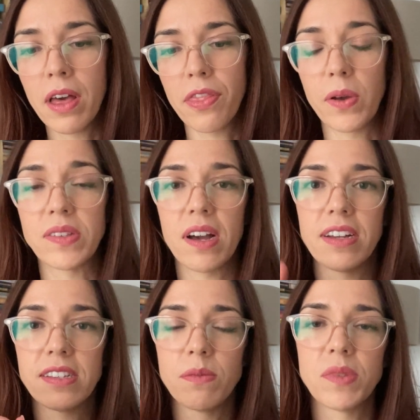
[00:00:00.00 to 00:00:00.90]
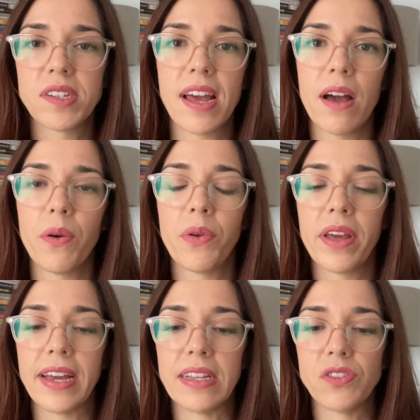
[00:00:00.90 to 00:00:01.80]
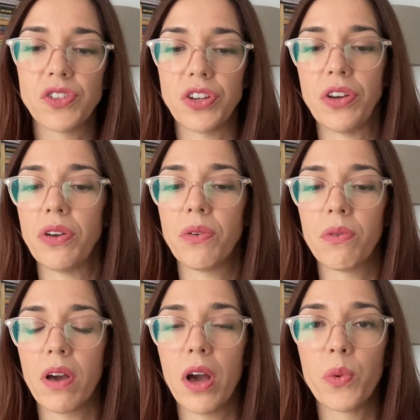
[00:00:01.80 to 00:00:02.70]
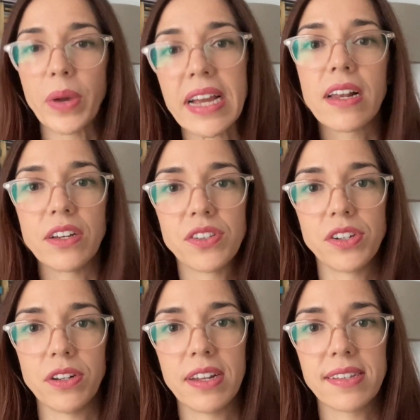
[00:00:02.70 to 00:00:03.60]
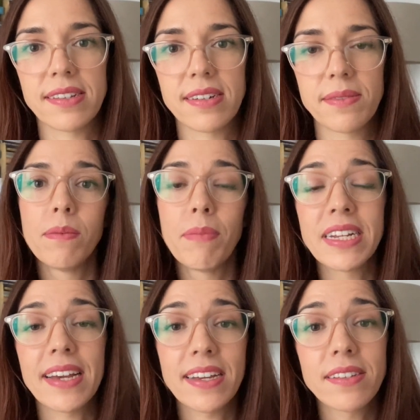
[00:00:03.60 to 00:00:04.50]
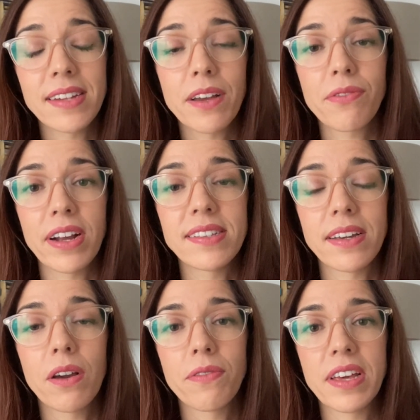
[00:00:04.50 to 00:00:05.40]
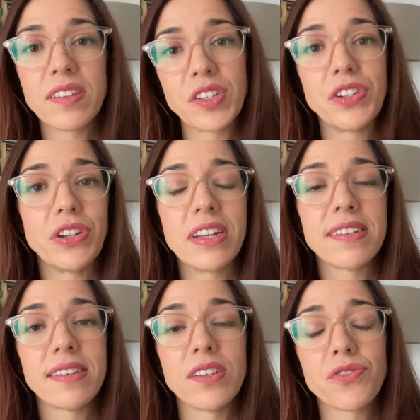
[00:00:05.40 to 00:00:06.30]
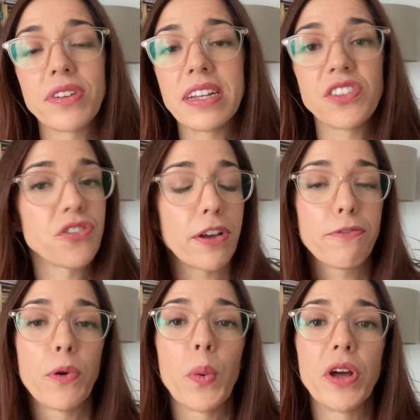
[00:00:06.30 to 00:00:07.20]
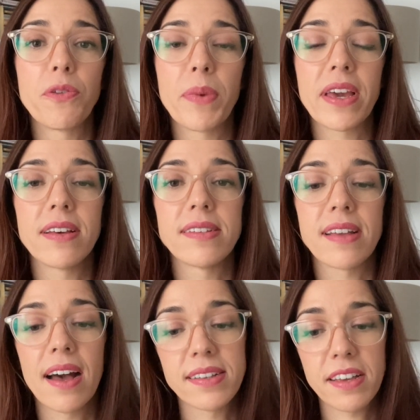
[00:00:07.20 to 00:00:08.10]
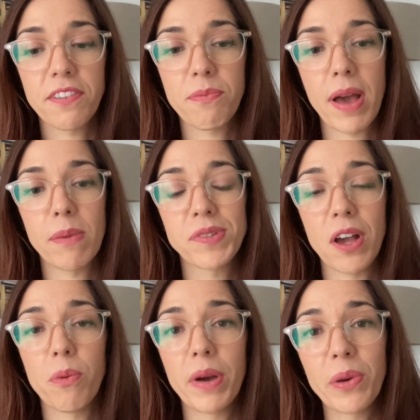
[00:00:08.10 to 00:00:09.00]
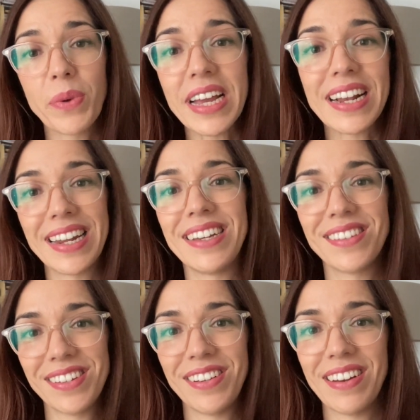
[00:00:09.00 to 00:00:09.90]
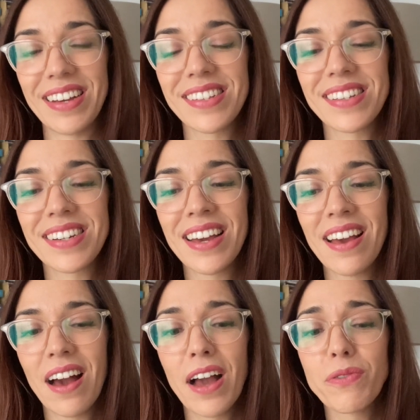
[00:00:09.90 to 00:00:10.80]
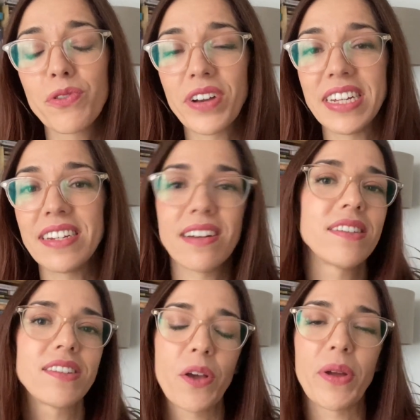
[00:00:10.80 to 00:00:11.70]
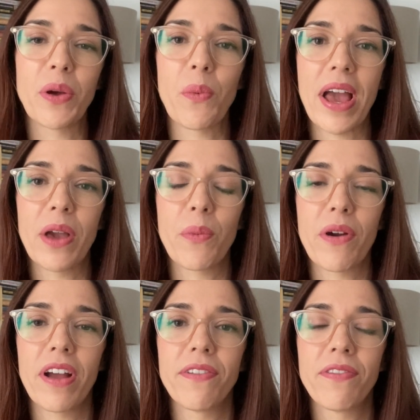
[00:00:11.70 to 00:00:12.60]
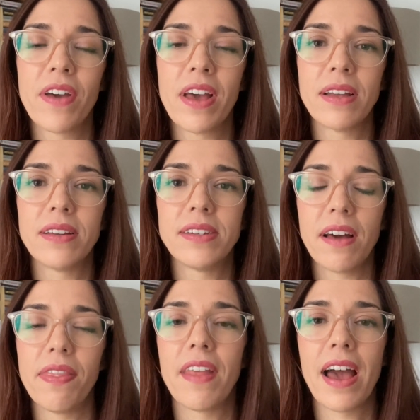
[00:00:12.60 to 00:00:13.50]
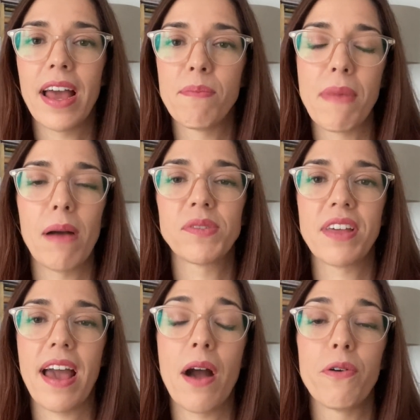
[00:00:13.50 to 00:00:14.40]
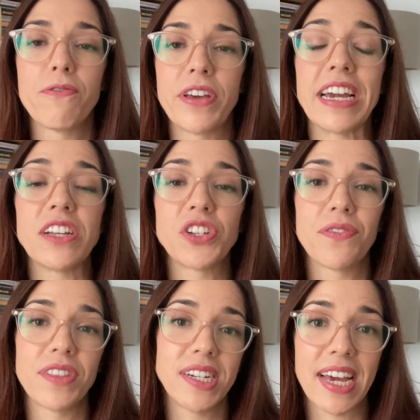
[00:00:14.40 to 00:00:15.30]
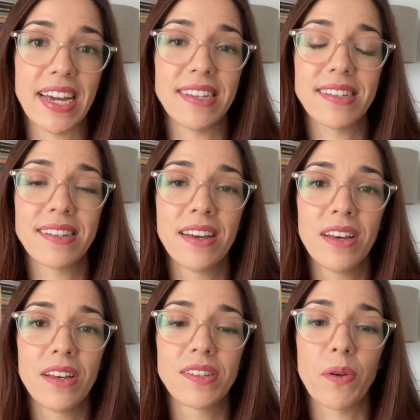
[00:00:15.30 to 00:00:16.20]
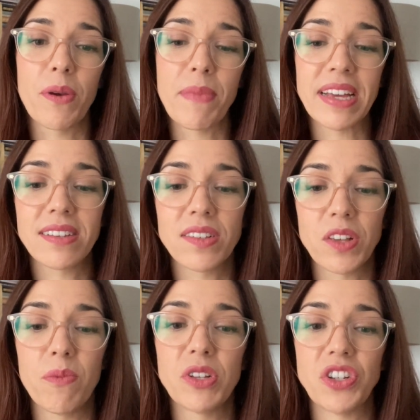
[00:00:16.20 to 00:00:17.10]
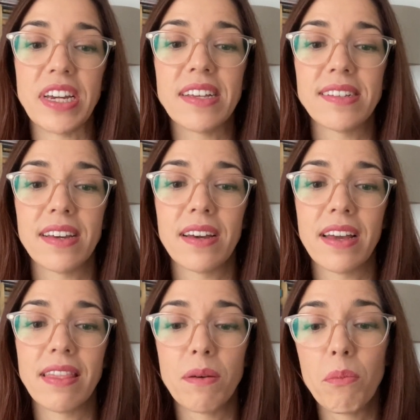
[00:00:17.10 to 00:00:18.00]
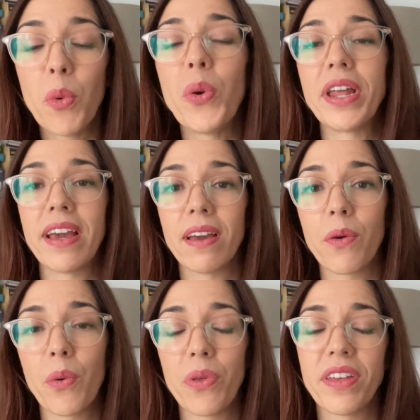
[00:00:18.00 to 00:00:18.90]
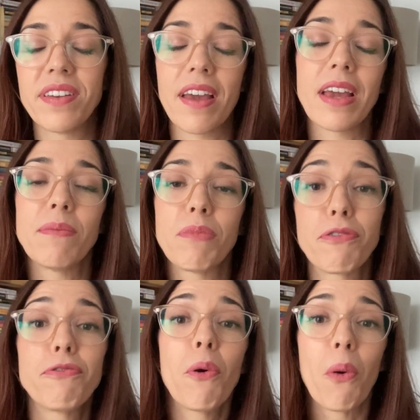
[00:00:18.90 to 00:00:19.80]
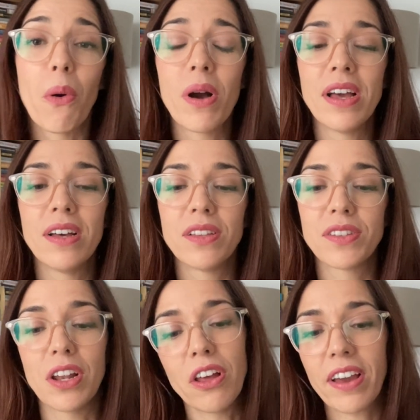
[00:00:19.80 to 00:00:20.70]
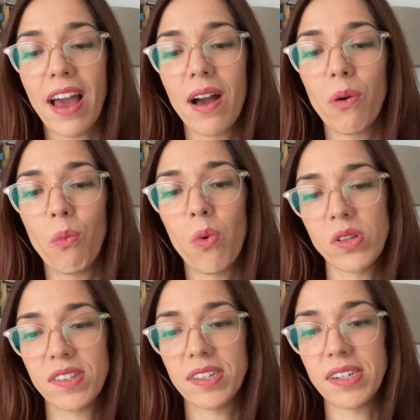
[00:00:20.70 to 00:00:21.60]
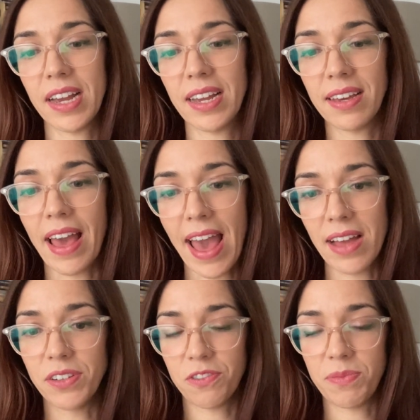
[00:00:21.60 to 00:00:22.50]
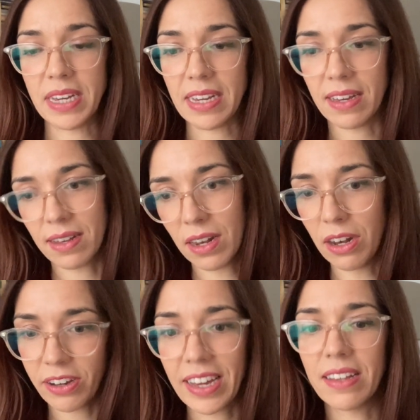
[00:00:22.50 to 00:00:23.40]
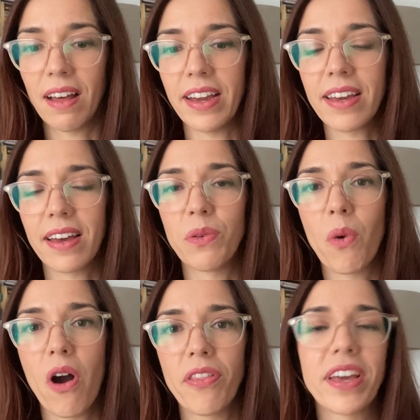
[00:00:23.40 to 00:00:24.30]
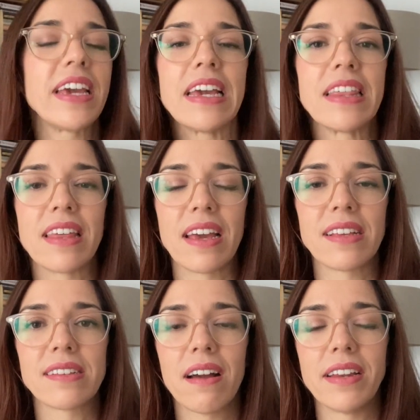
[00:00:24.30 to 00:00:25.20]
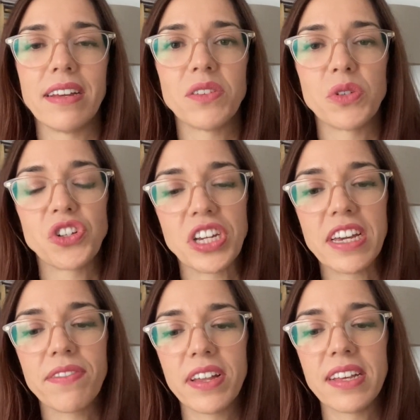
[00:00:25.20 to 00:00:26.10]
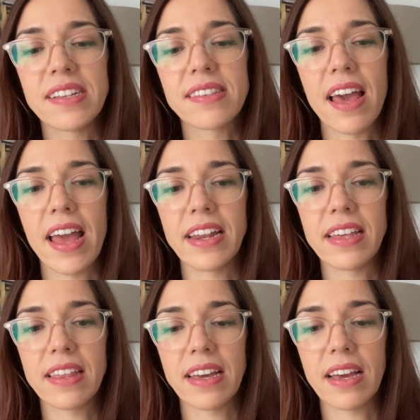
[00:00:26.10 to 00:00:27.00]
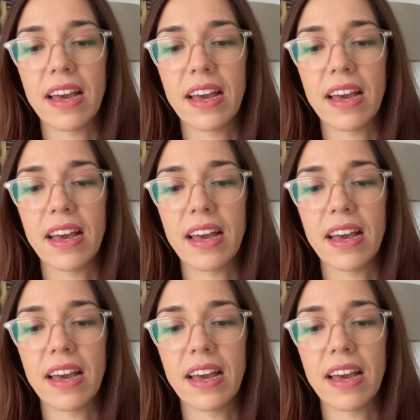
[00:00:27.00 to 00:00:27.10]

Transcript: those items down into a weekly to-do list. My day-to-day writing of these to-do lists is really straightforward because as I've mapped out my weekly to-do list, I've already done so in a way where I've done that and mapped that out for each of the days. So it makes it so much easier in the morning or the day before to look at what's the day ahead of me looking like and what are the key things that I need to achieve, and is there anything